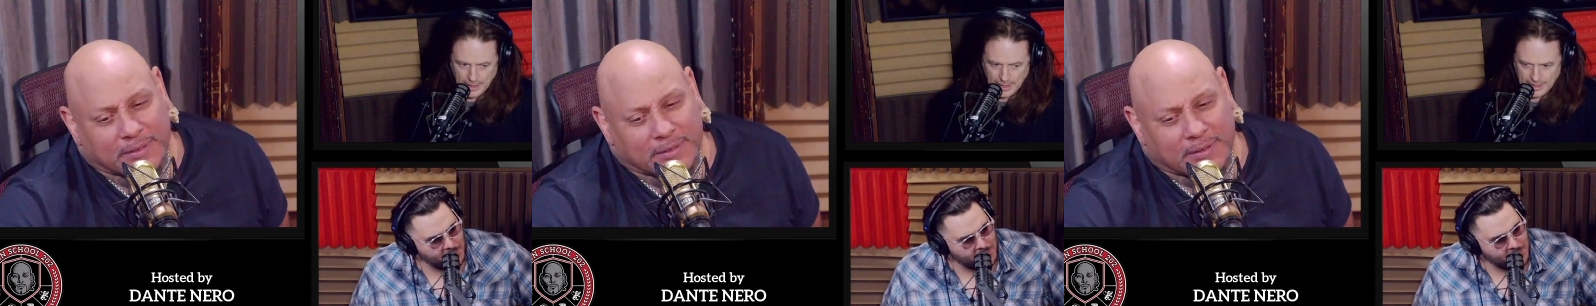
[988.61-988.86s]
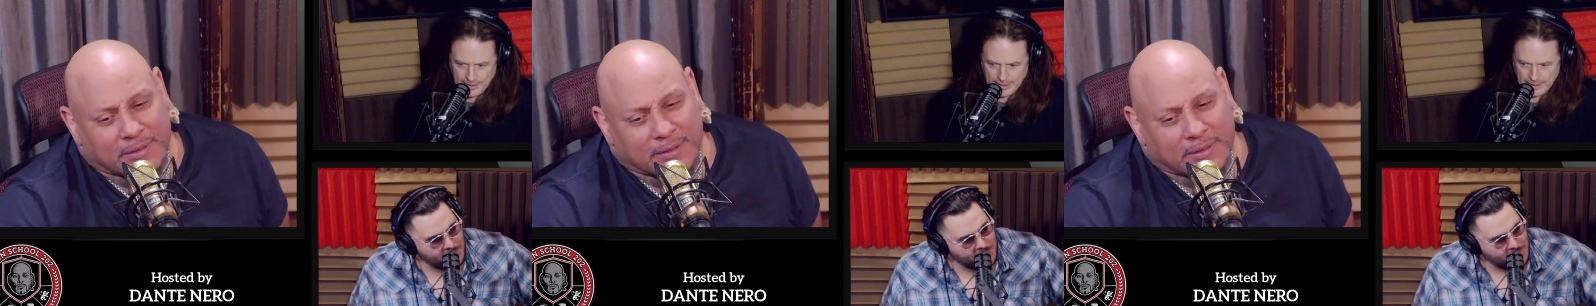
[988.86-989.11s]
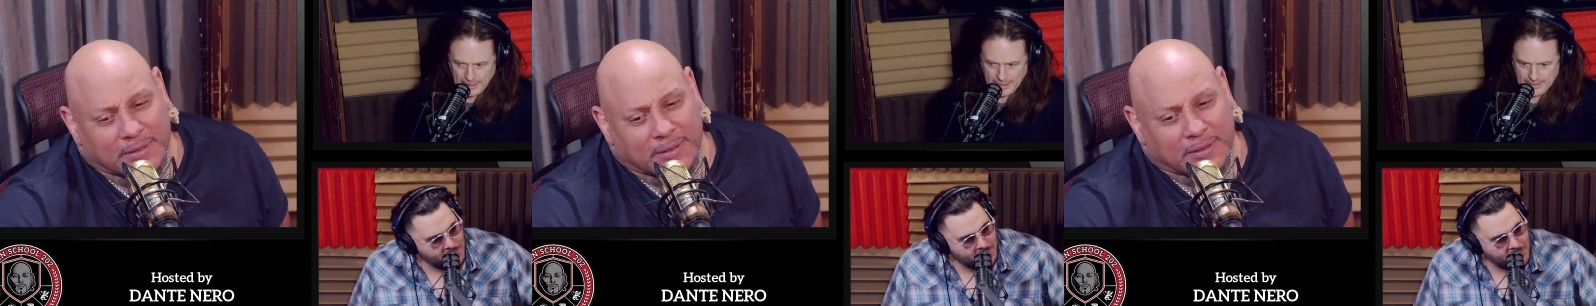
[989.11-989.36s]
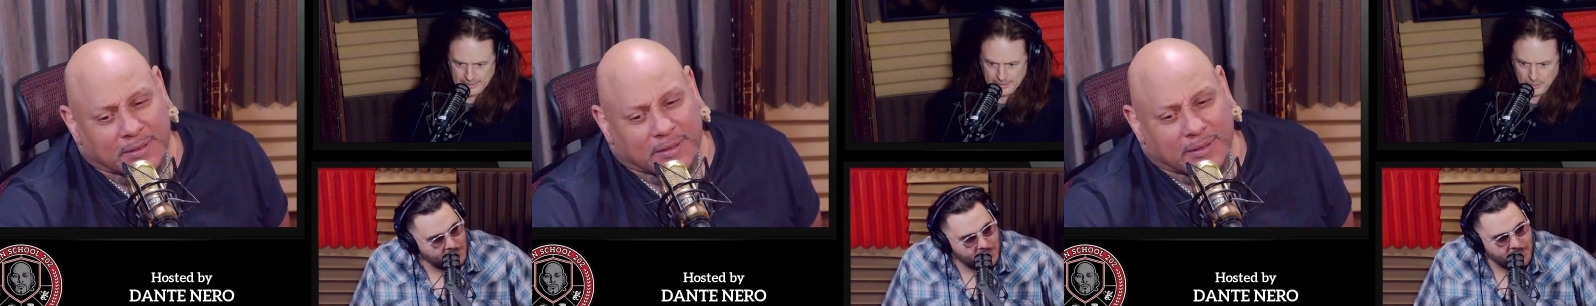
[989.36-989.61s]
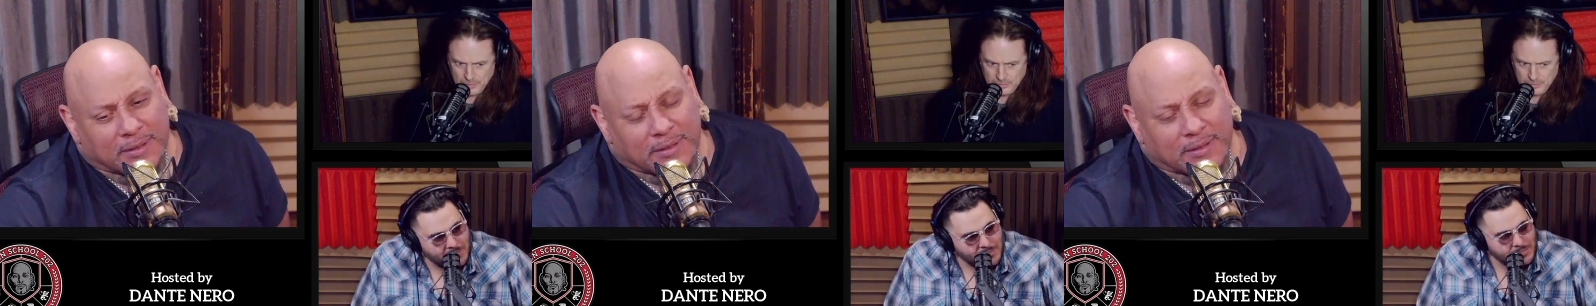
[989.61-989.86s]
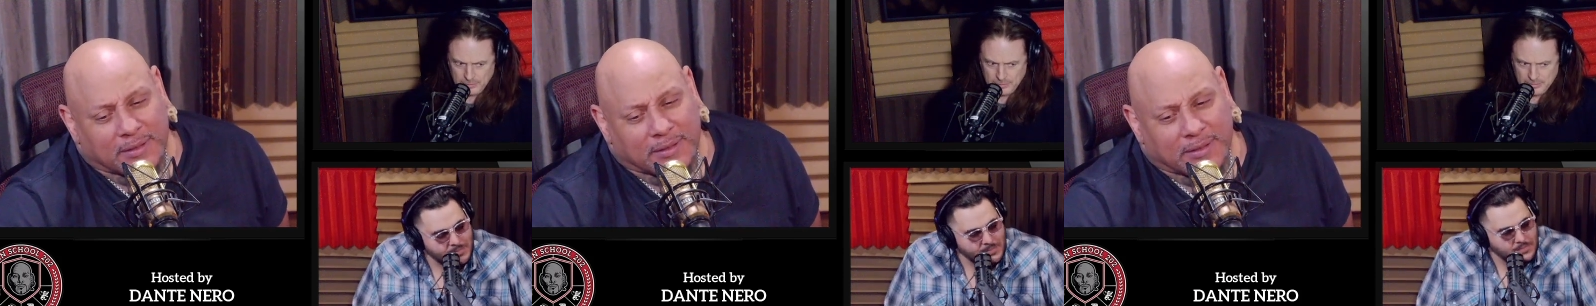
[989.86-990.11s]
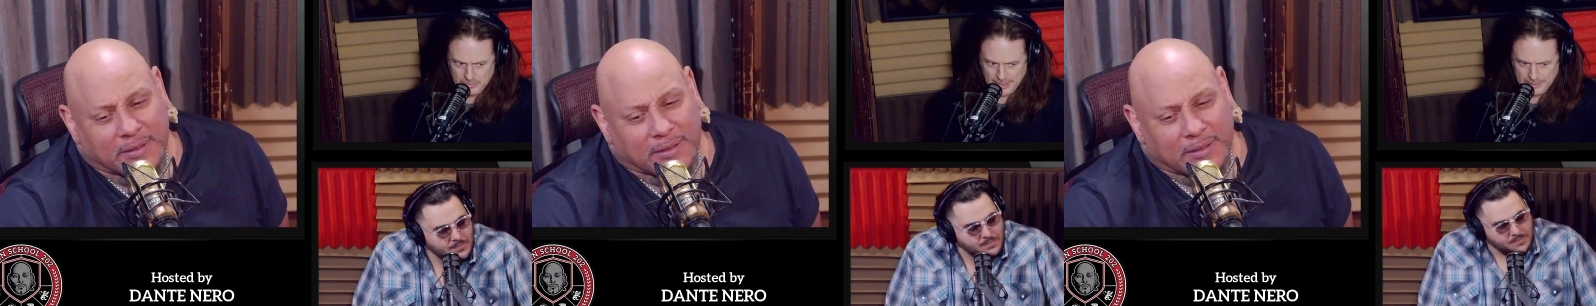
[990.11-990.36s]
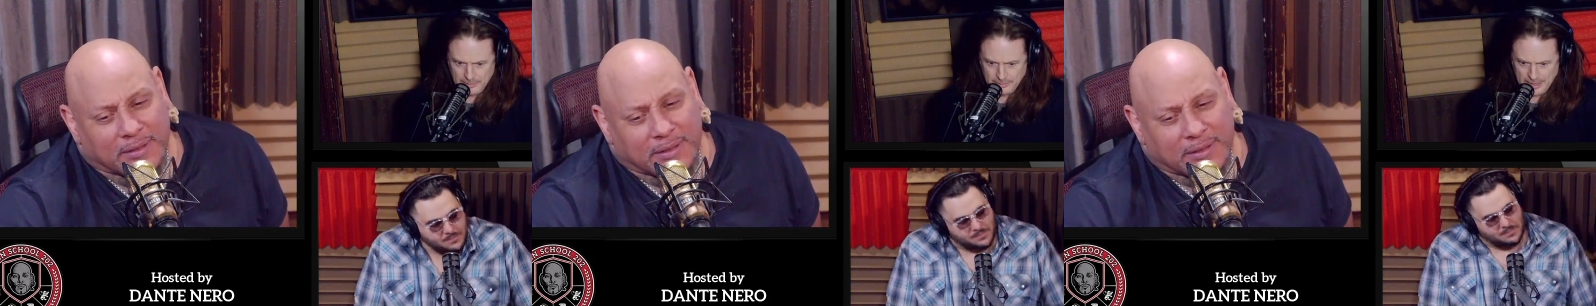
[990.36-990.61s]
Speaker 1: I I don't
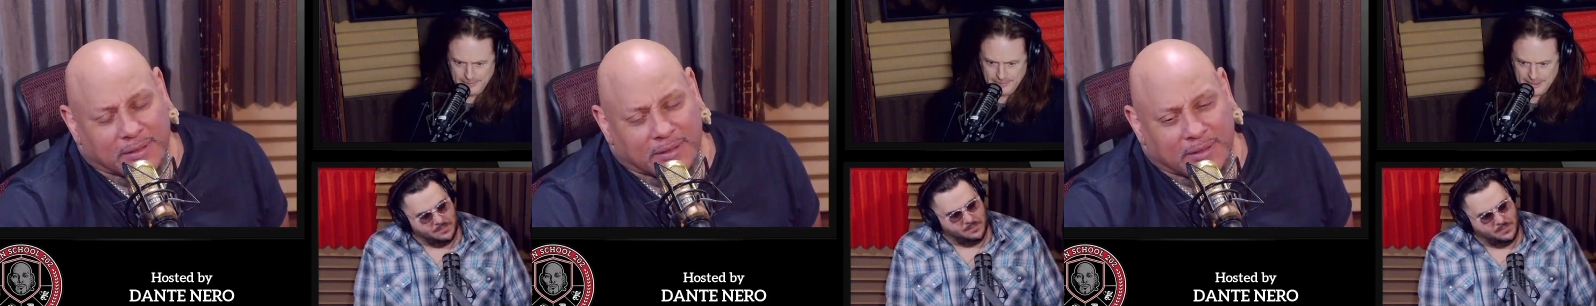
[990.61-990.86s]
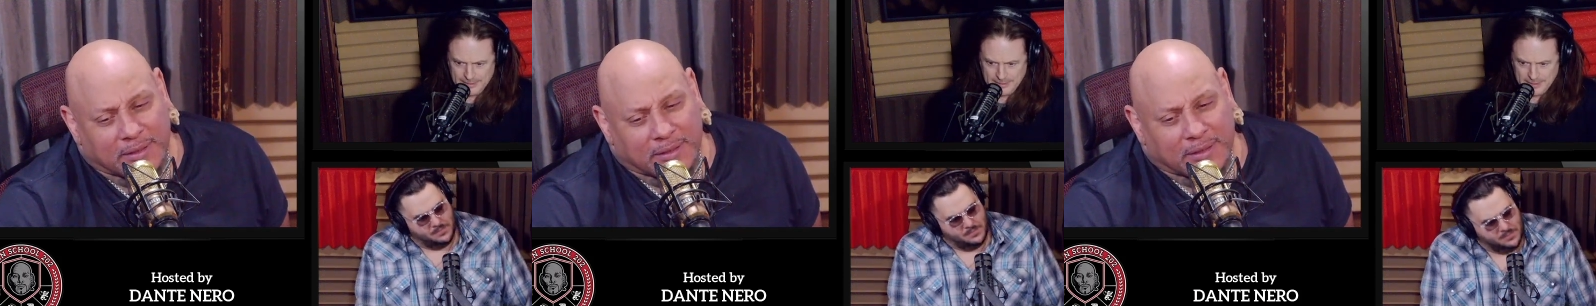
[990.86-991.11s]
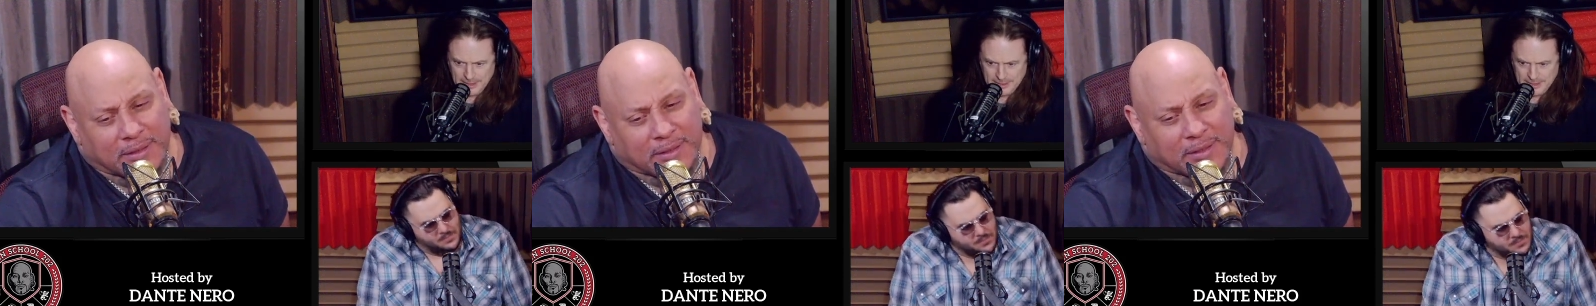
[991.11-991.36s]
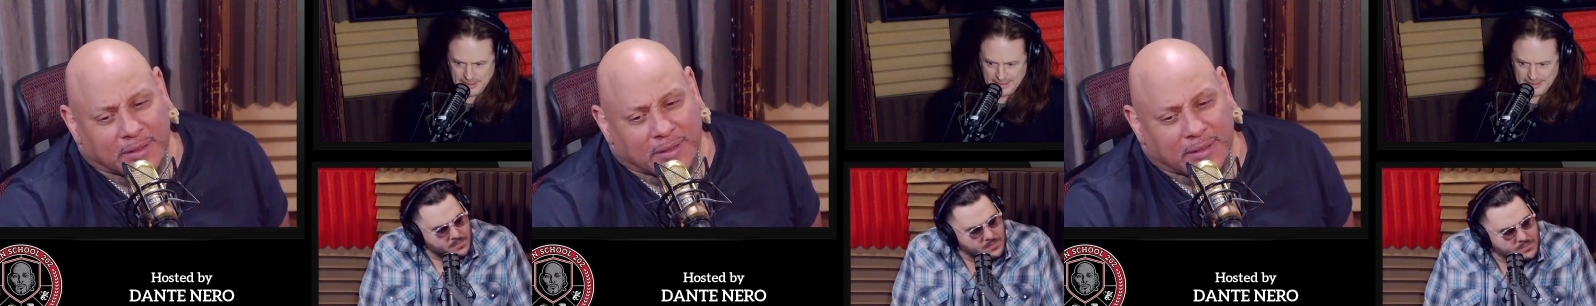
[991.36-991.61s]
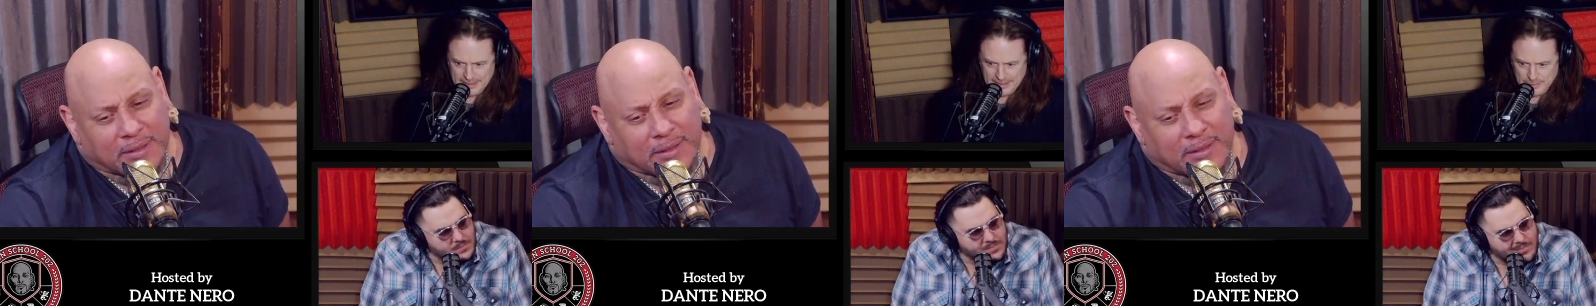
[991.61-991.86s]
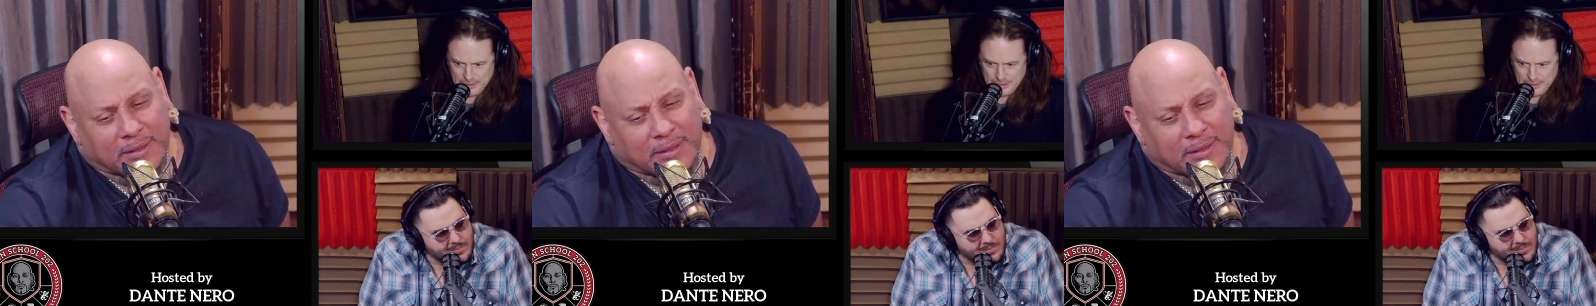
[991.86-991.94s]
like my faith is such that I could never